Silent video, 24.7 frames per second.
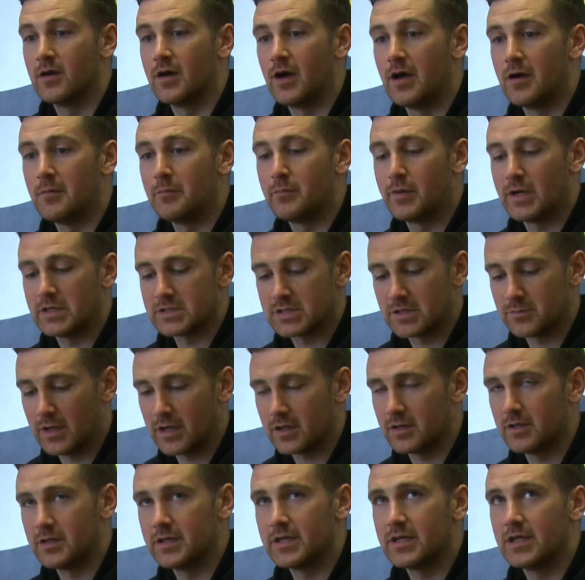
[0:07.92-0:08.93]
I'm Patrick
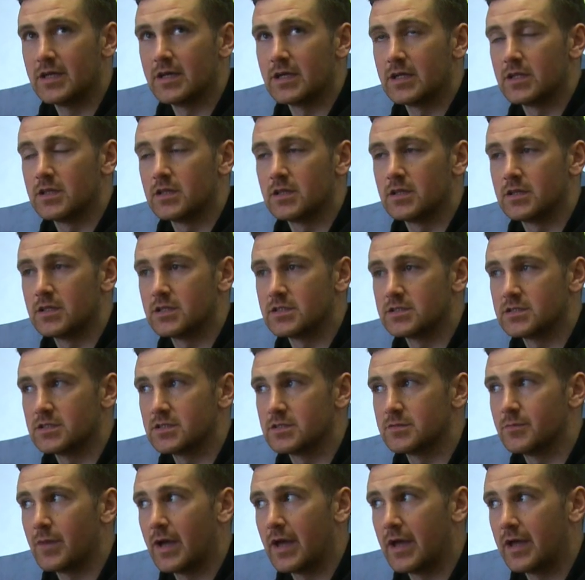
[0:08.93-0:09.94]
McEleney and this
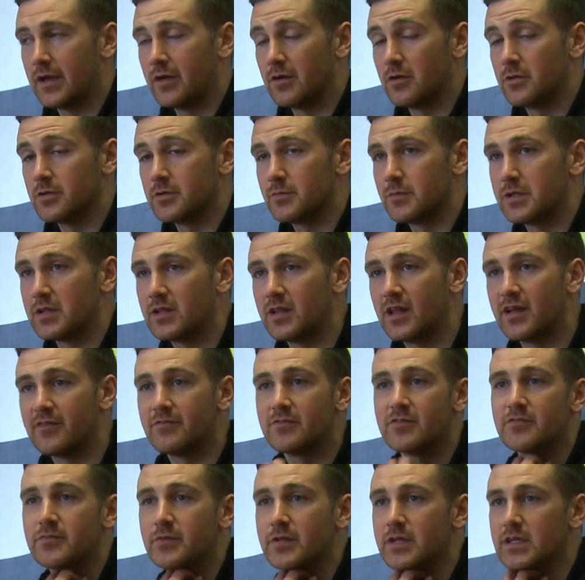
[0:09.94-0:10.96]
is my ultimate 11
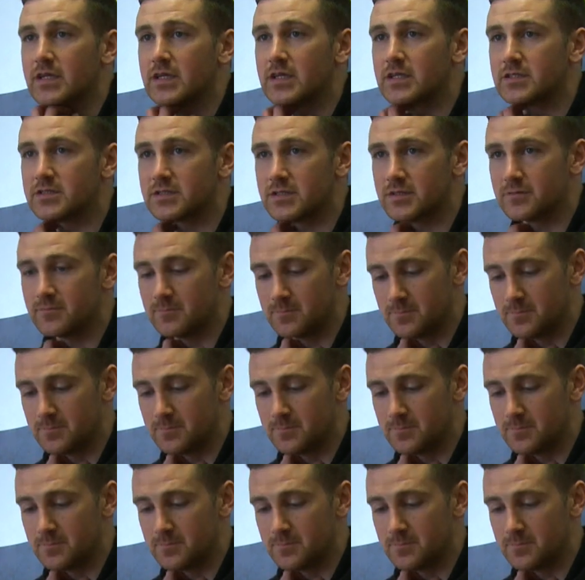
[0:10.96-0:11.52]
I've played against.